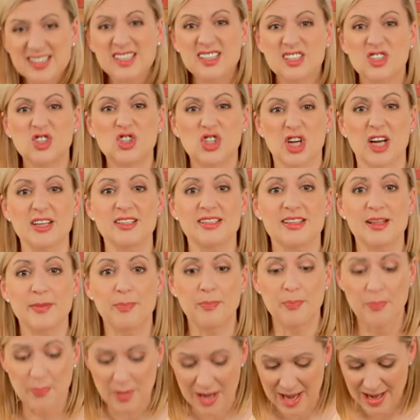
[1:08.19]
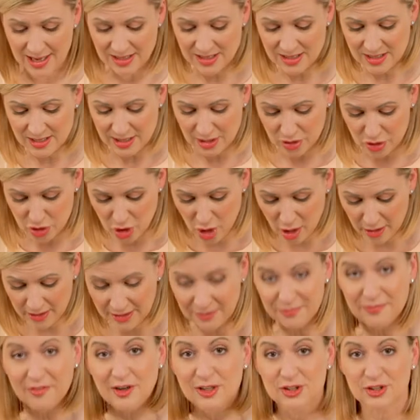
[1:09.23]
is just the best
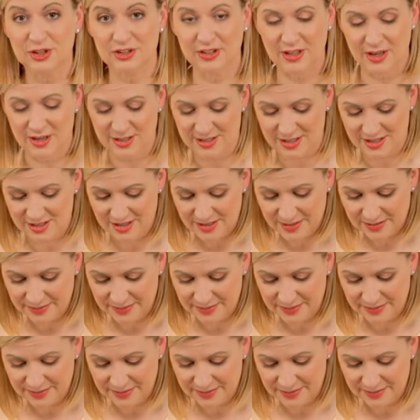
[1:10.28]
chocolate fudge sauce.